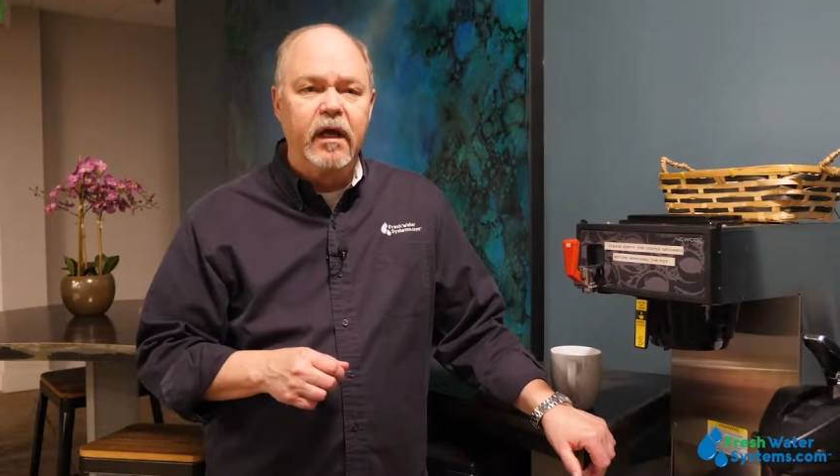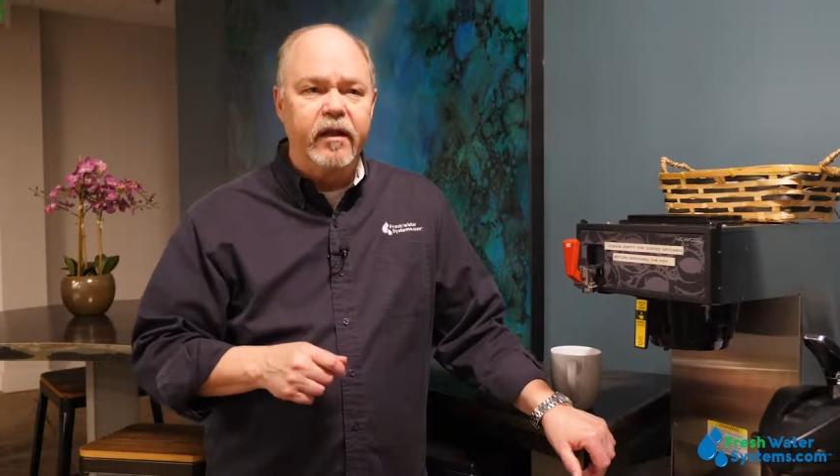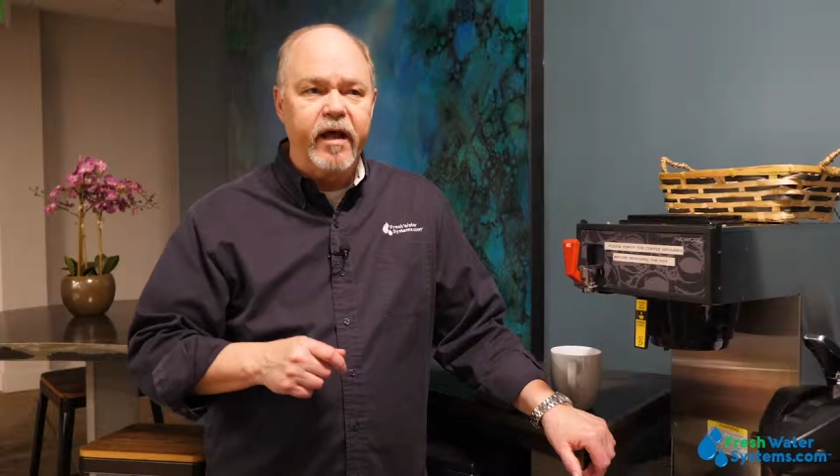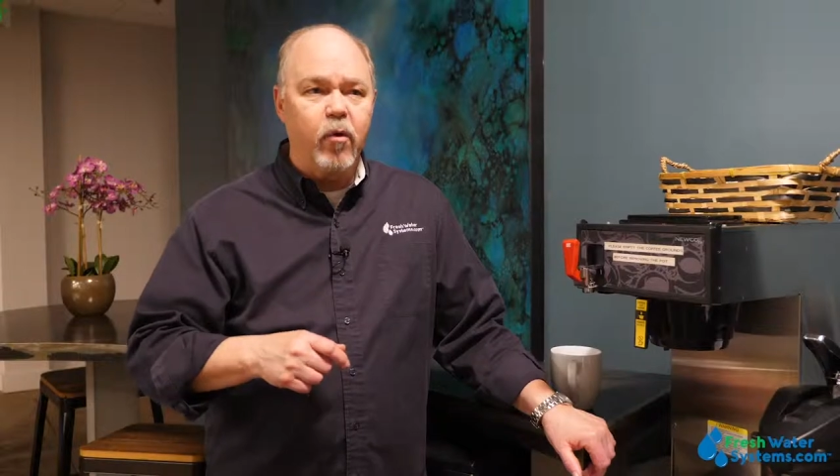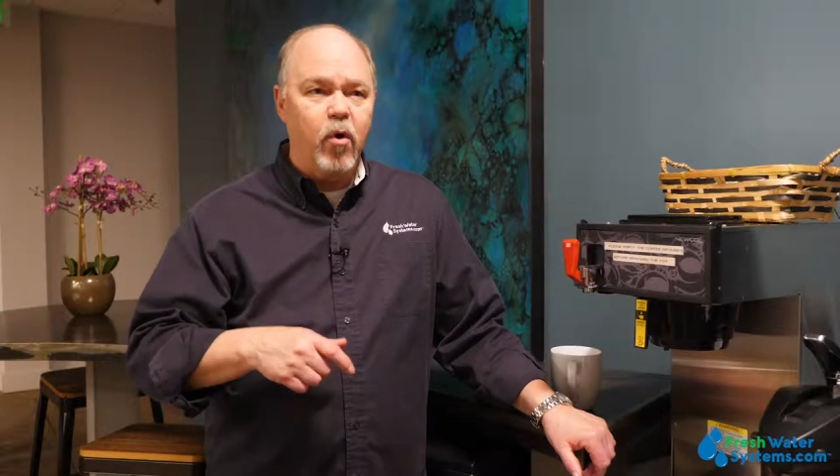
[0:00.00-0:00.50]

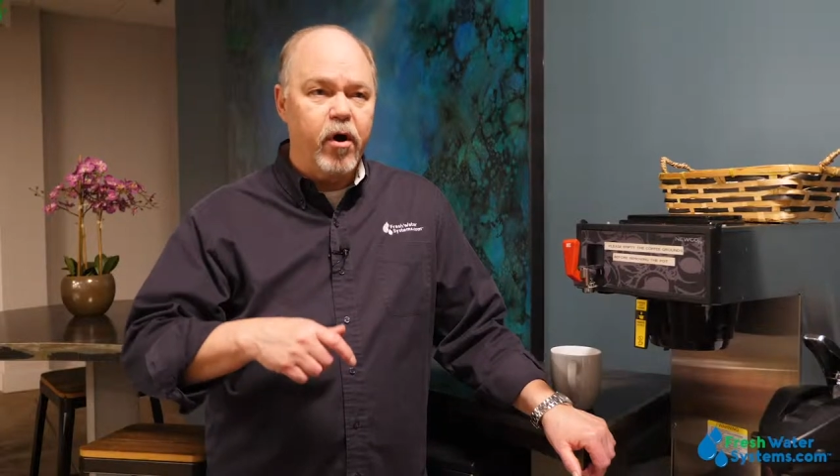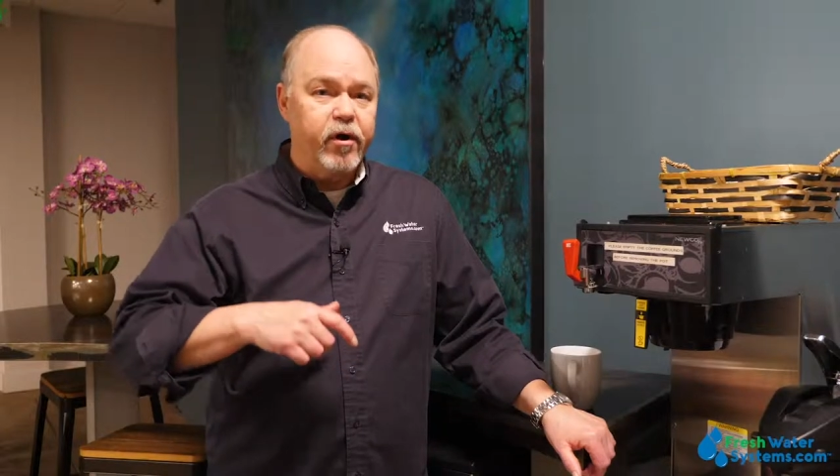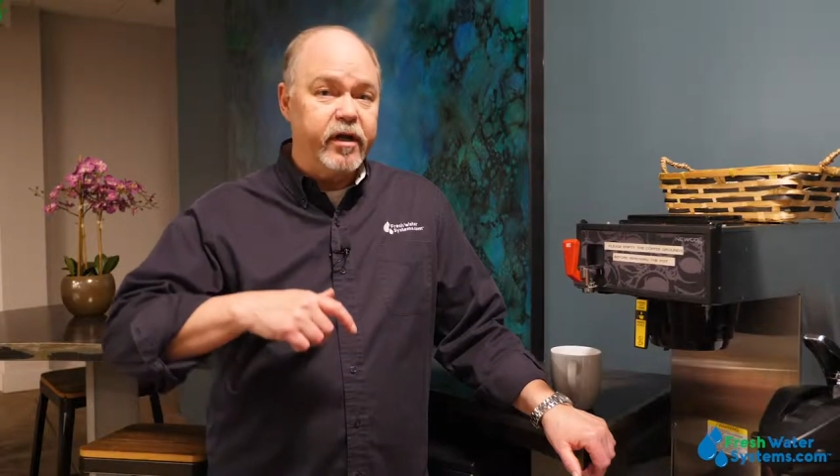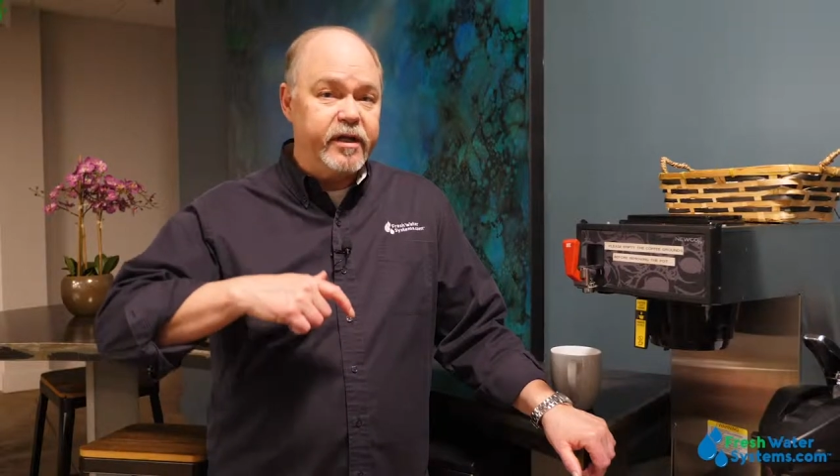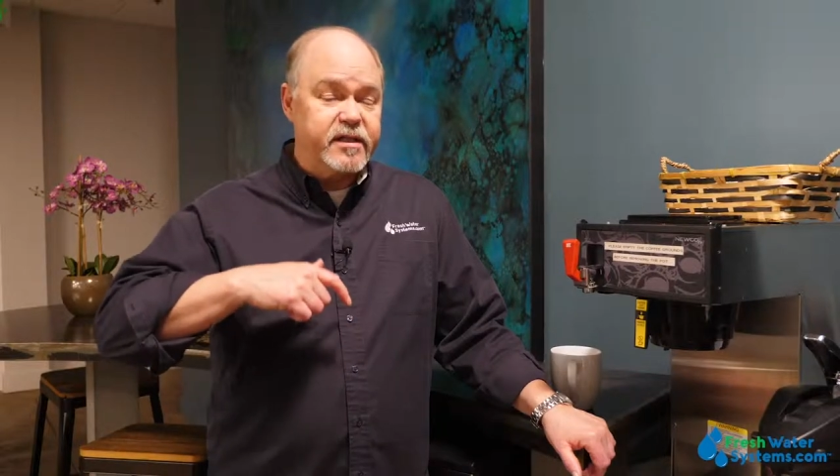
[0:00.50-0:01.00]
That
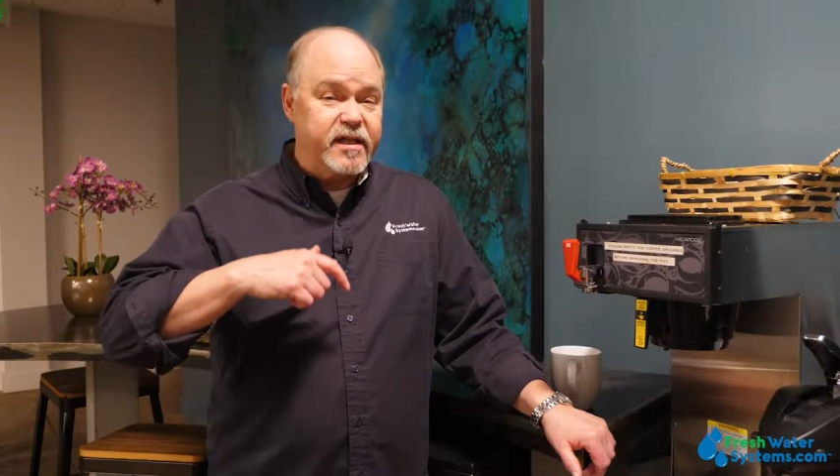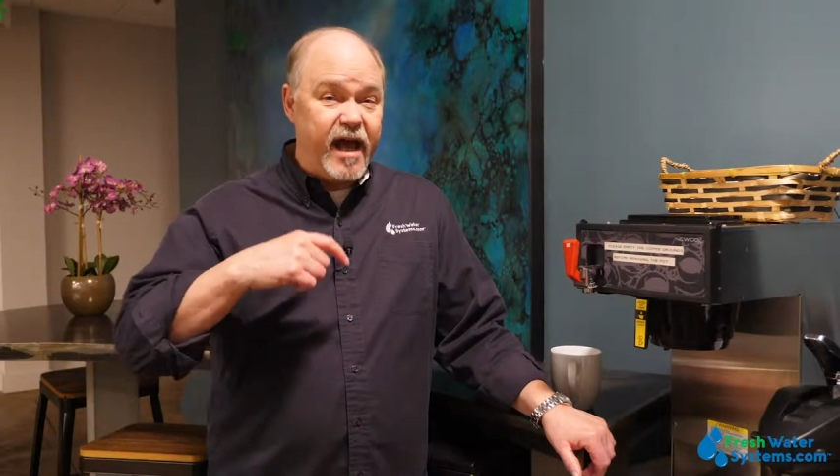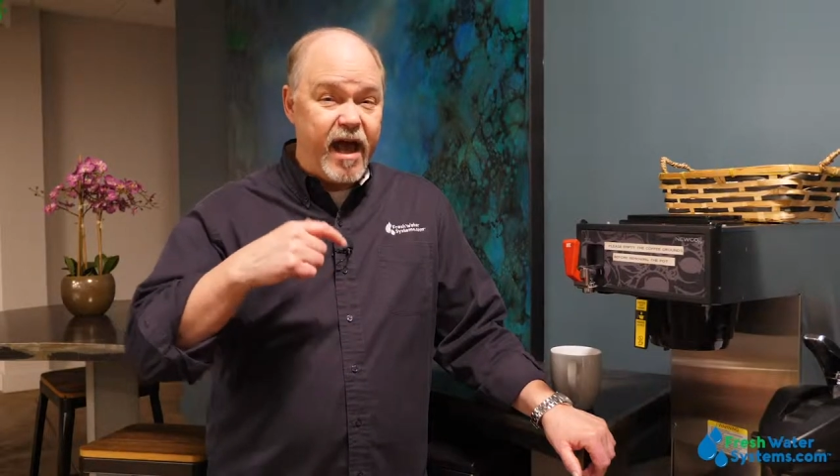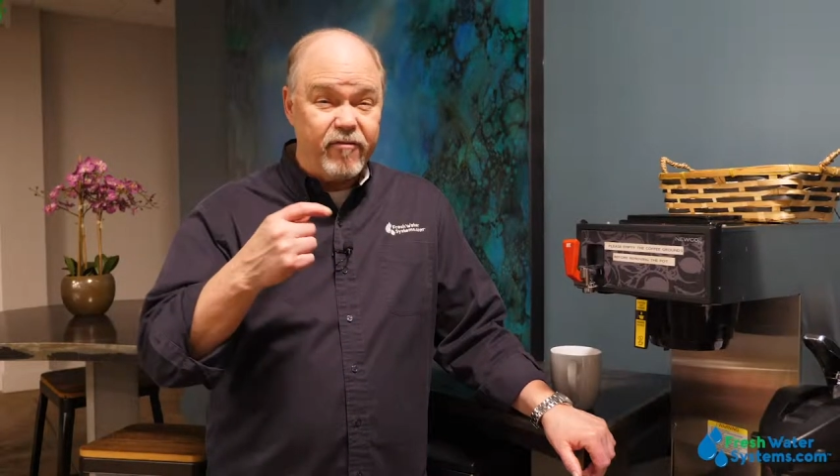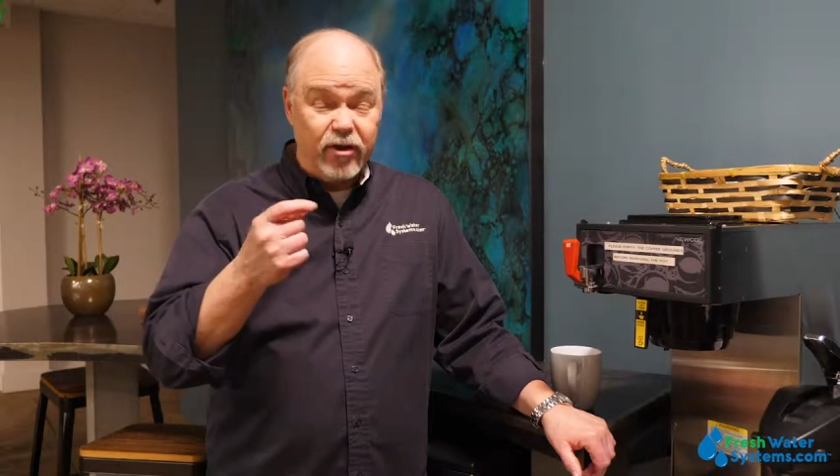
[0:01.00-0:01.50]
water needs to have a